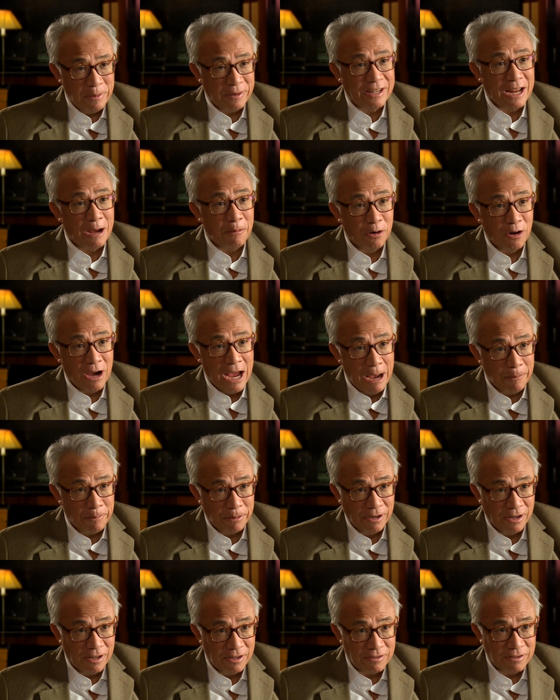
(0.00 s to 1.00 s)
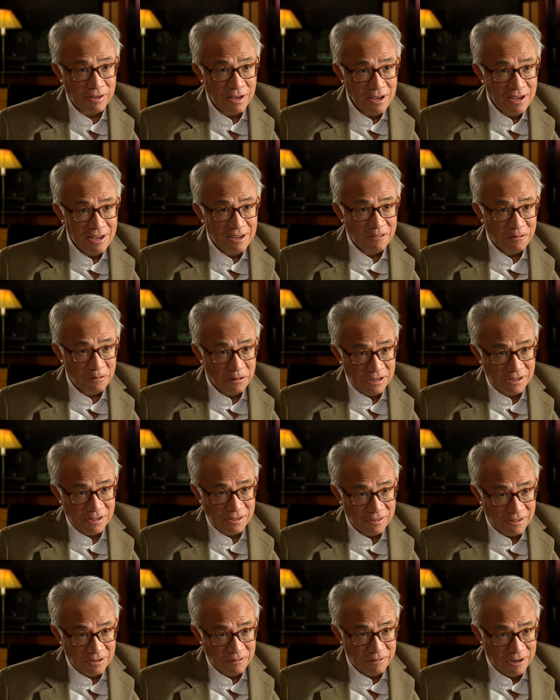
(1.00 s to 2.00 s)
will be double happiness, which
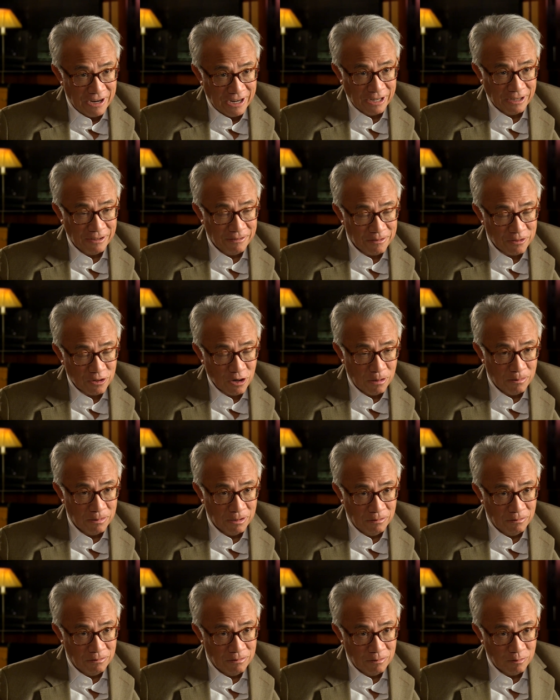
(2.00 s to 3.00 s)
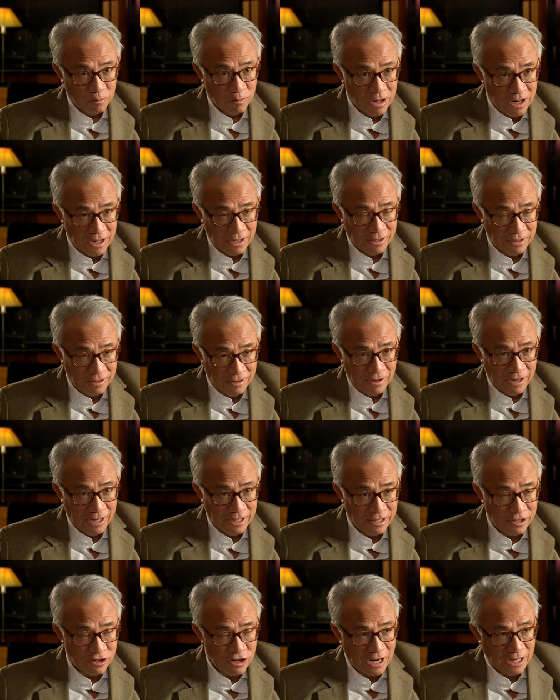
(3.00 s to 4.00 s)
is a very common word
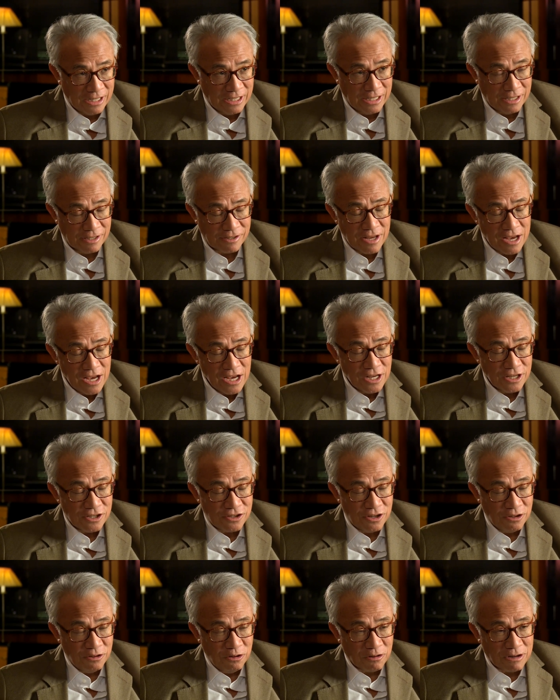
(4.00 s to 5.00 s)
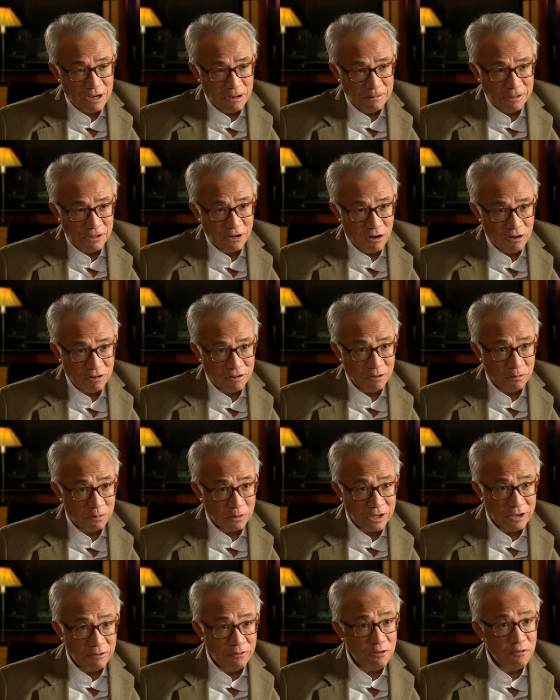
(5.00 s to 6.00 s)
in Chinese. So your coming to Hong Kong will
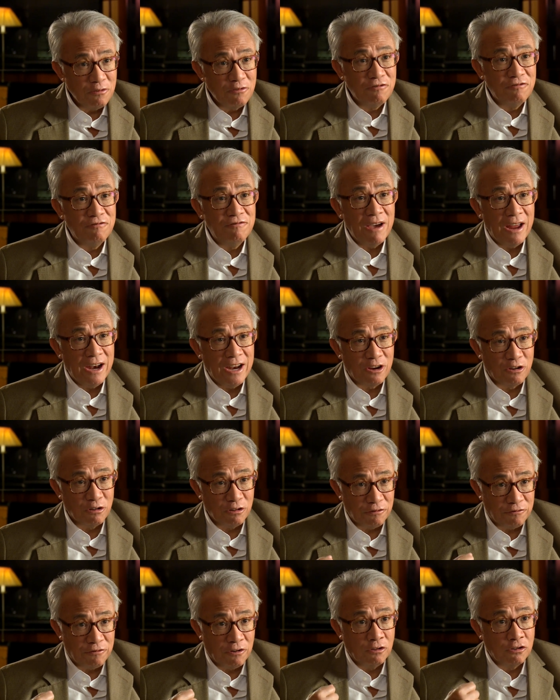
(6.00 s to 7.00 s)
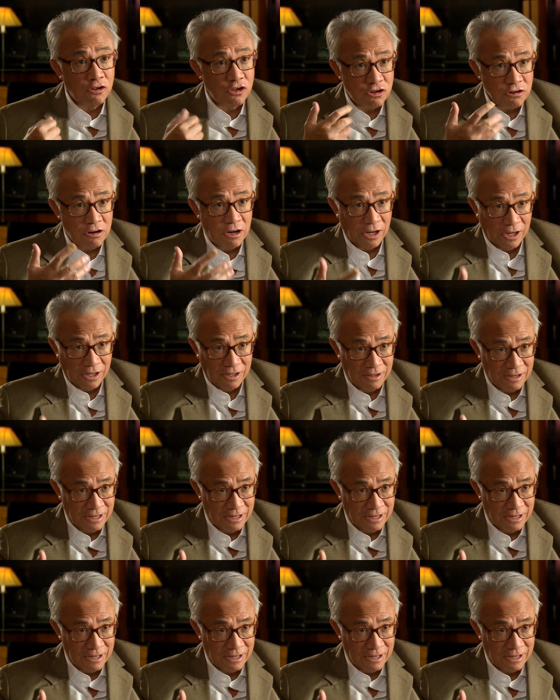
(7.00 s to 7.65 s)
give you very good feng shui